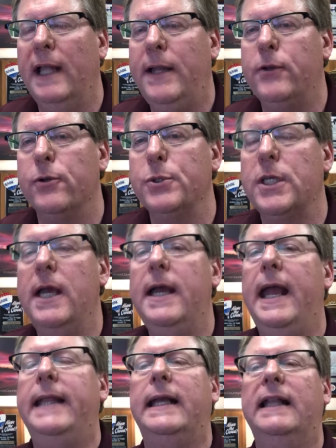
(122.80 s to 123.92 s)
lenders,
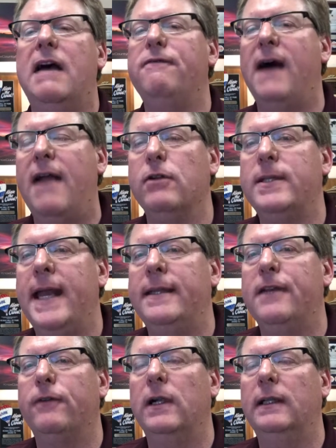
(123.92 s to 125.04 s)
and they let 5 or 10
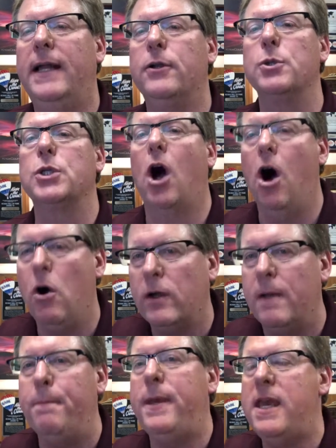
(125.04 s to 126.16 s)
different lenders all
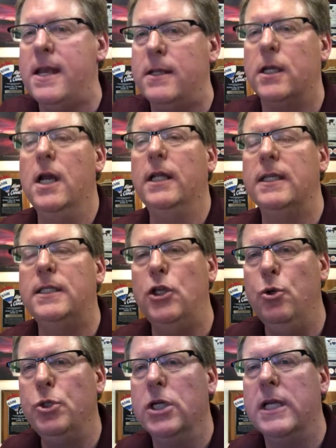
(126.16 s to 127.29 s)
compete to see
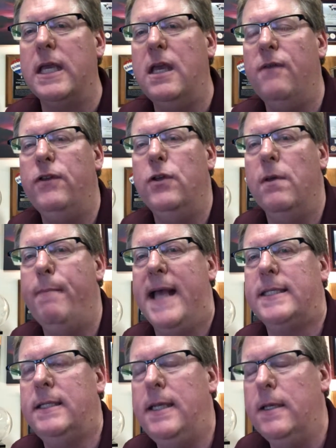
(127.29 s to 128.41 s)
who's going to give you the
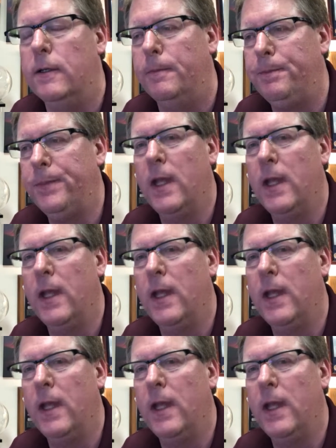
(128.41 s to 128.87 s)
best deal.